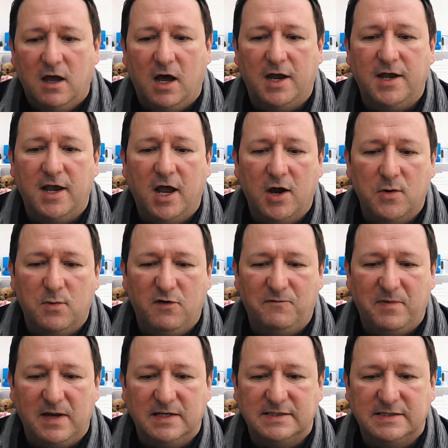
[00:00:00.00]
I know
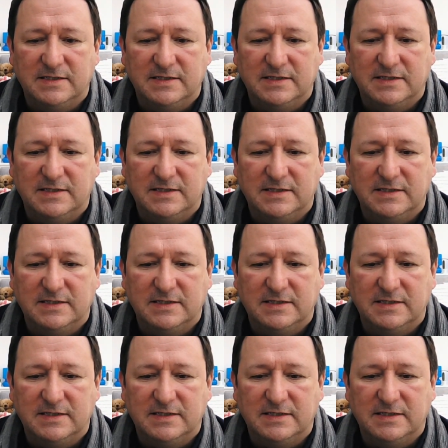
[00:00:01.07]
we've been seeing it a
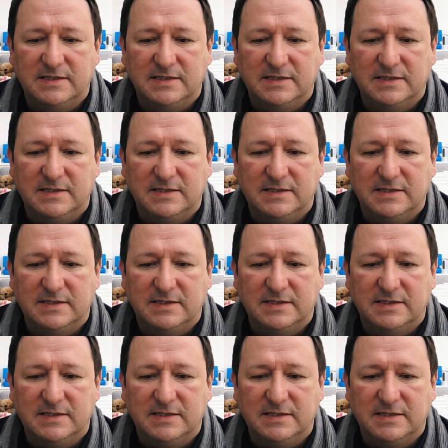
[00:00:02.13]
lot.